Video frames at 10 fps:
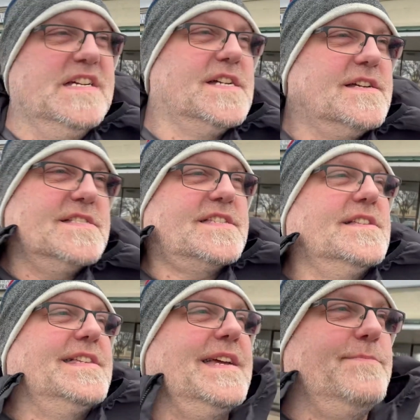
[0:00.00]
and it's
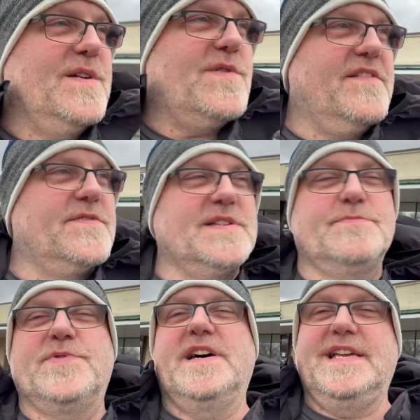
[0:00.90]
gonna take me away from this
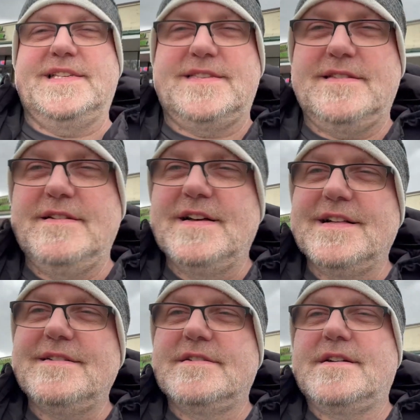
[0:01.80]
place.
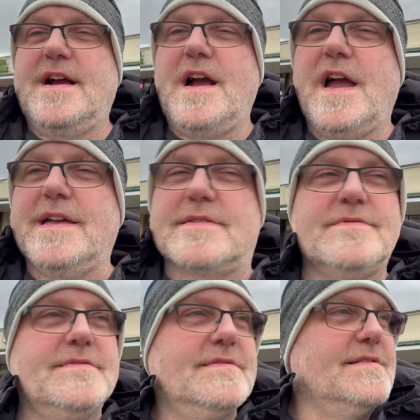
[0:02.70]
Alright,
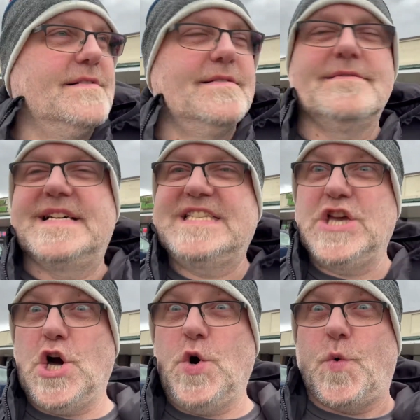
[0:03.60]
let's
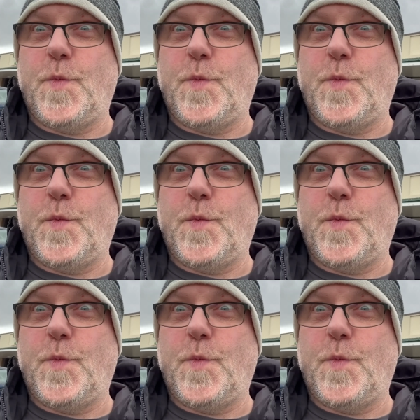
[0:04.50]
go.